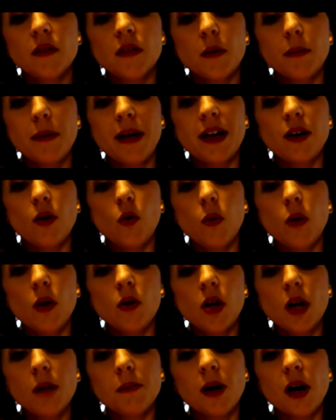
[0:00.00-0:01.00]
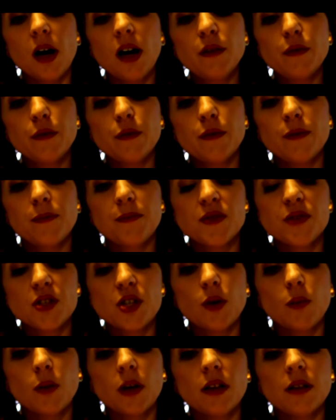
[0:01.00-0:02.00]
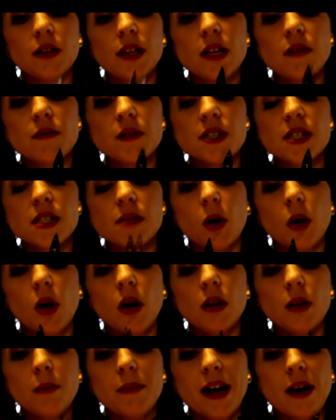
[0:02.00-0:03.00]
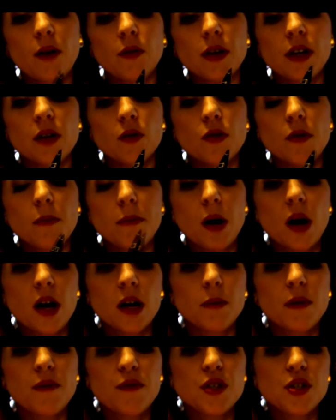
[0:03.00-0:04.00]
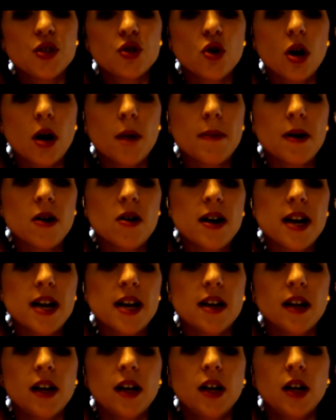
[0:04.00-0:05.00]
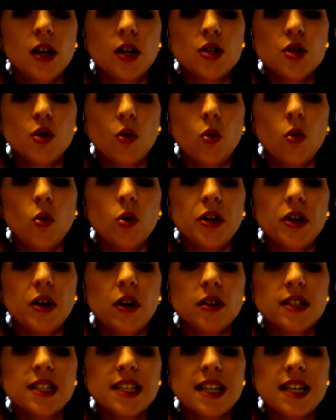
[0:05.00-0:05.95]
the petal will come off. So you want to leave a small amount near the bottom of the strawberry to hold it all